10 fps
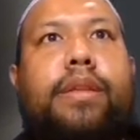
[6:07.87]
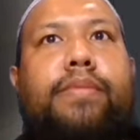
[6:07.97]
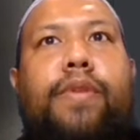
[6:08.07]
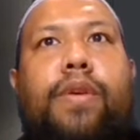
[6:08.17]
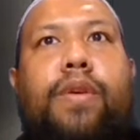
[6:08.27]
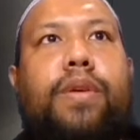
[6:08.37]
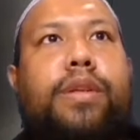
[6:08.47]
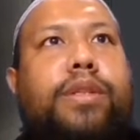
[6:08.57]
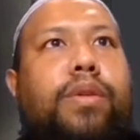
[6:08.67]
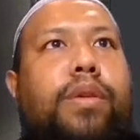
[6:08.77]
for
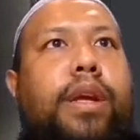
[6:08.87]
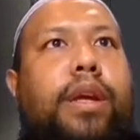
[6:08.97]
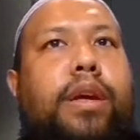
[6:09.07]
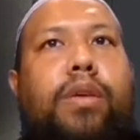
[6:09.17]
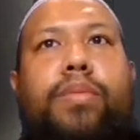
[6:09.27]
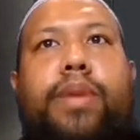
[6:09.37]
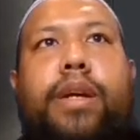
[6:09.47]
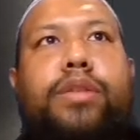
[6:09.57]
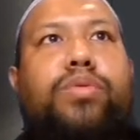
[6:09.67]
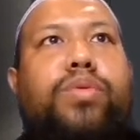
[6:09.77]
installing
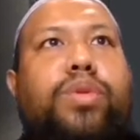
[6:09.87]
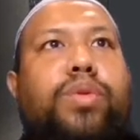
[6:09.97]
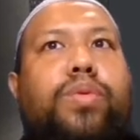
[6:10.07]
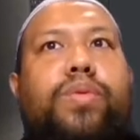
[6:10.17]
OBS Studio.